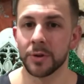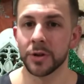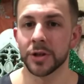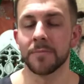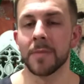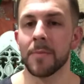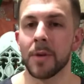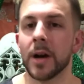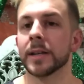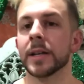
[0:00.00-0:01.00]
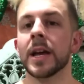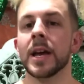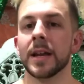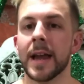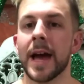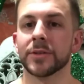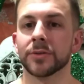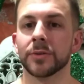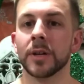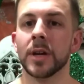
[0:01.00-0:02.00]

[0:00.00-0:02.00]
push my body natural.